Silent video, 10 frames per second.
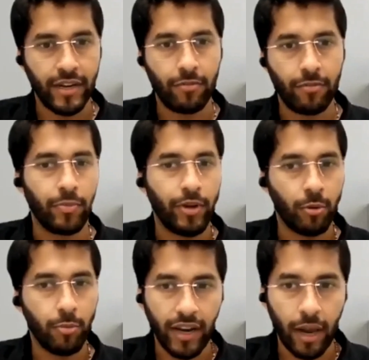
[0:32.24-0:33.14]
development,
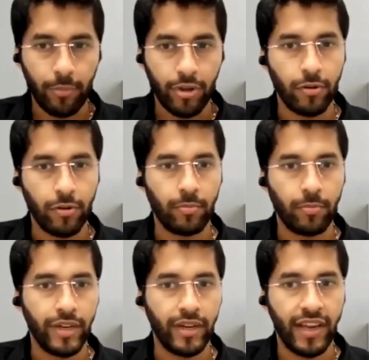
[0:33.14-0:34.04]
mobile app
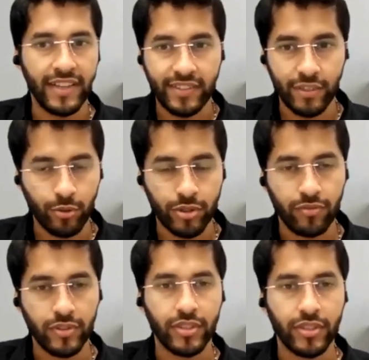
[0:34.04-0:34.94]
development, SEO
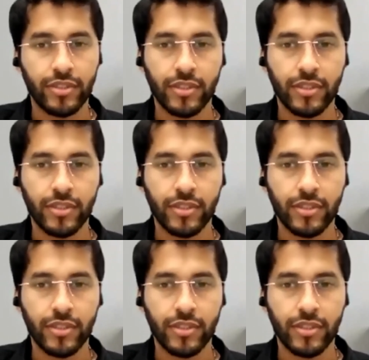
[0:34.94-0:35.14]
services.